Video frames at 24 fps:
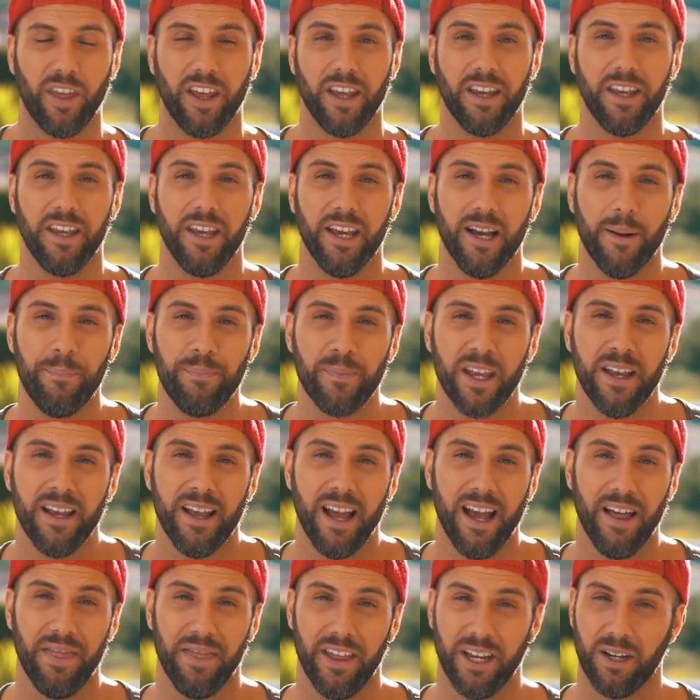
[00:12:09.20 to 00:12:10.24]
thing here,
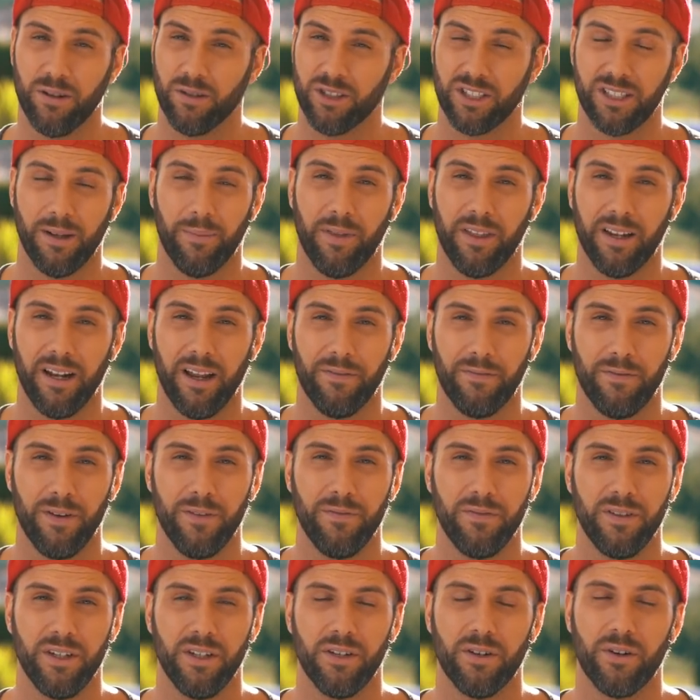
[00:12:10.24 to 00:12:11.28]
and they cost something like
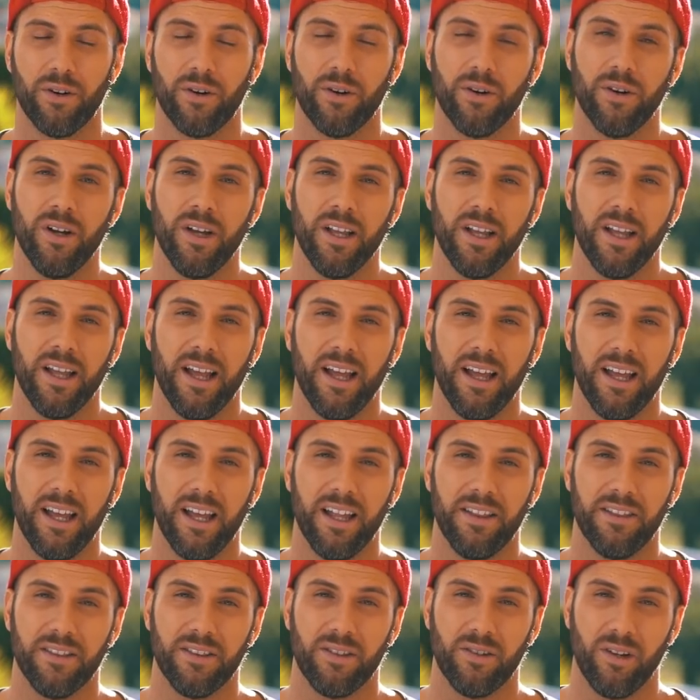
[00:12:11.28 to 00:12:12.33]
50 euro,
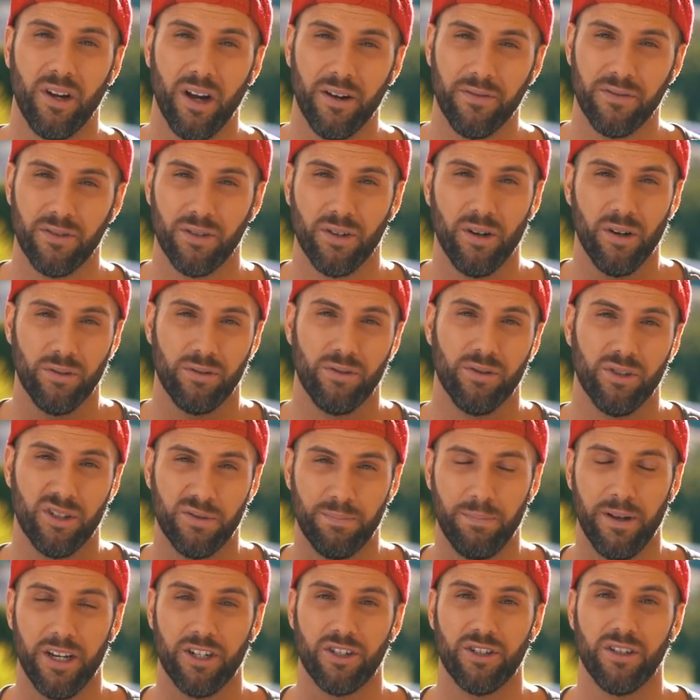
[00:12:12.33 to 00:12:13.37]
and you have to go to a
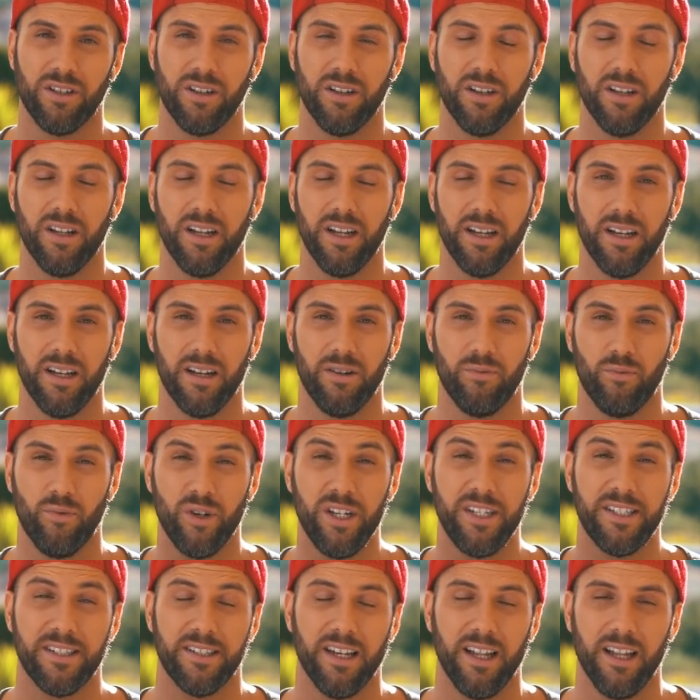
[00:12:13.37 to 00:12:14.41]
special
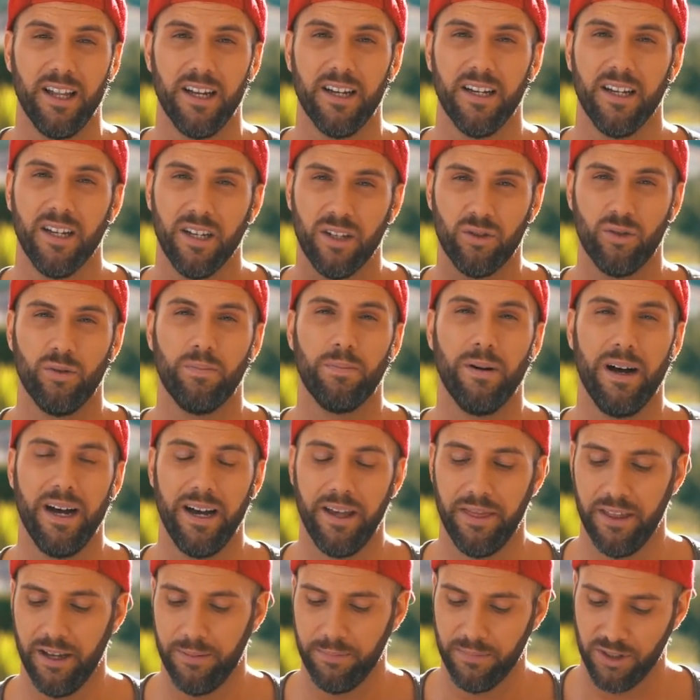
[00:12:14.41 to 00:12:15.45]
reseller to
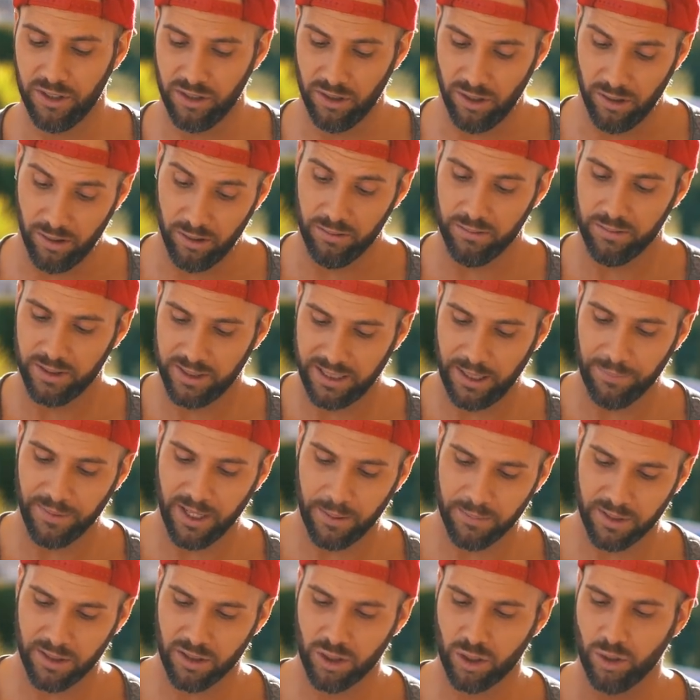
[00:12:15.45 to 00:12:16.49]
buy them. So
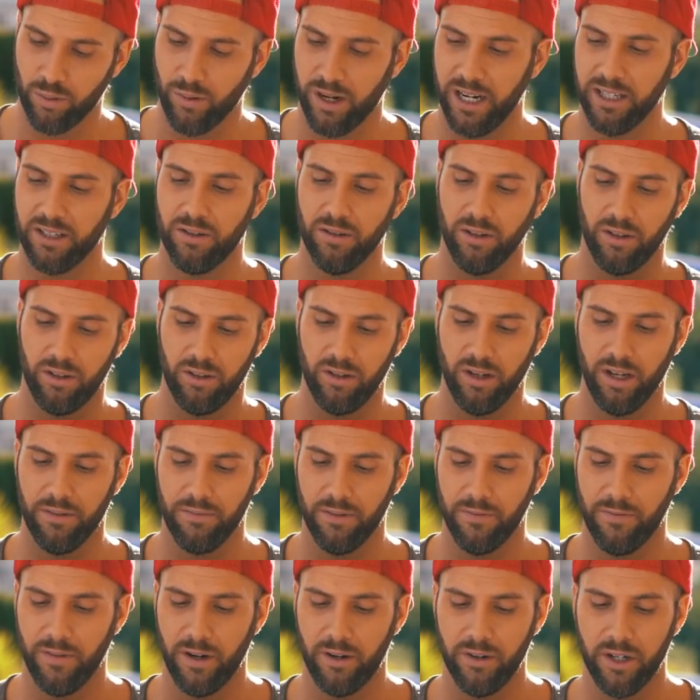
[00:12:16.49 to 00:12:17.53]
sometimes it's quite good to have
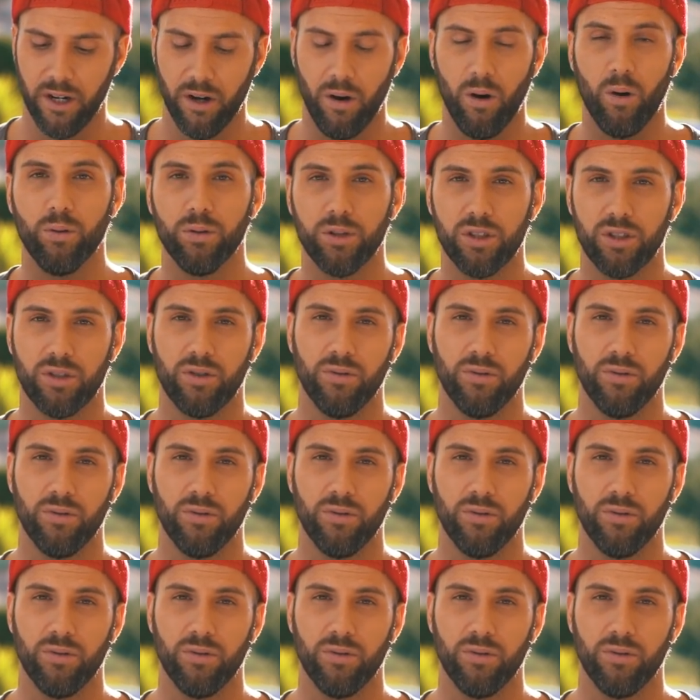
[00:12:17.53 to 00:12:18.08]
a very old